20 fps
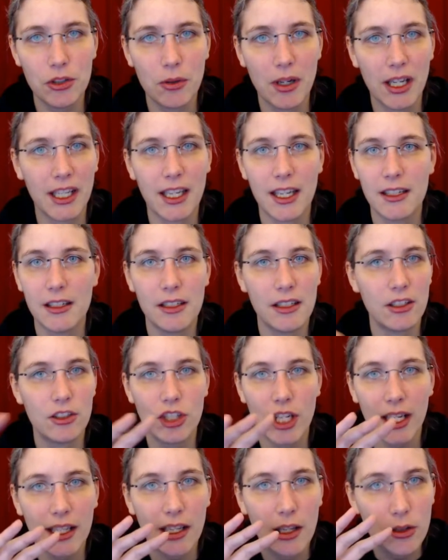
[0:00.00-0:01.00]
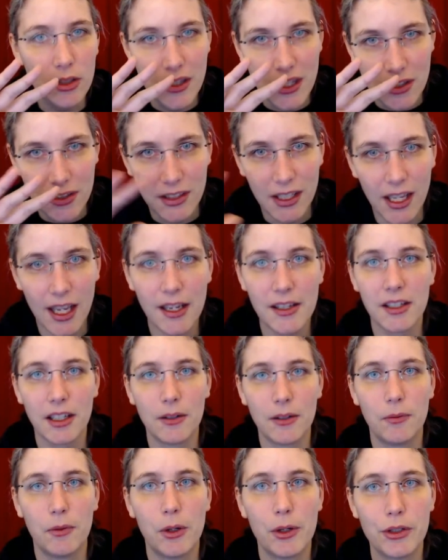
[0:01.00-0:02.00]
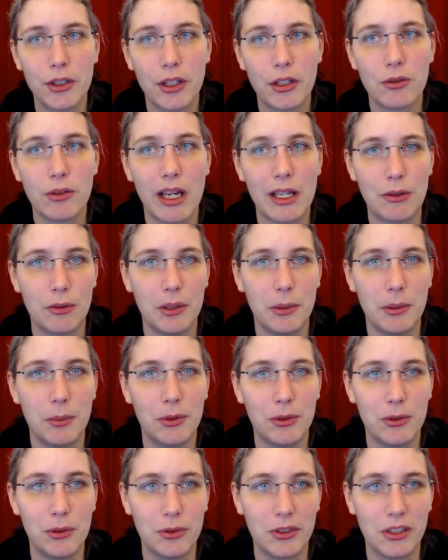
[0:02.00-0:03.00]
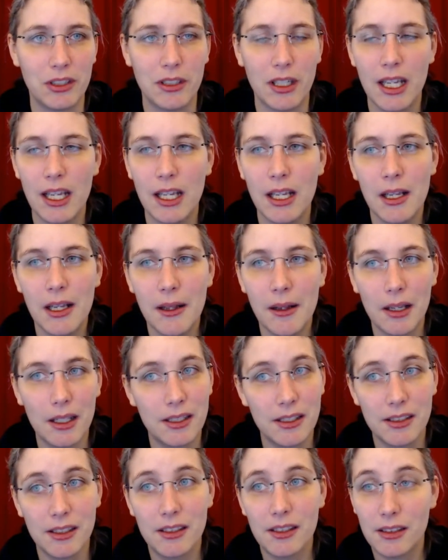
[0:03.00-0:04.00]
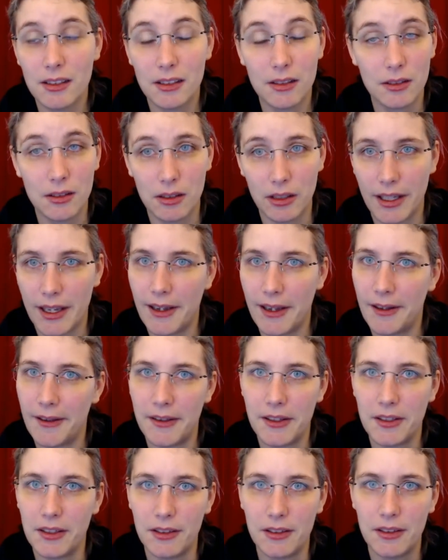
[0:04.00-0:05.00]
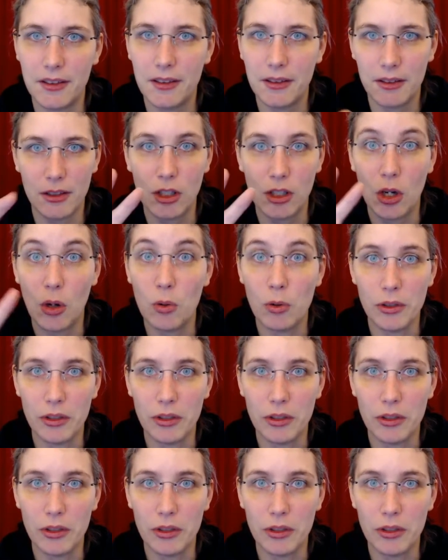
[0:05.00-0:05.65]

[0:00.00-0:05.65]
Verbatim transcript: can check out this exact version and try to reproduce it. And this is uh, yeah, this is gold,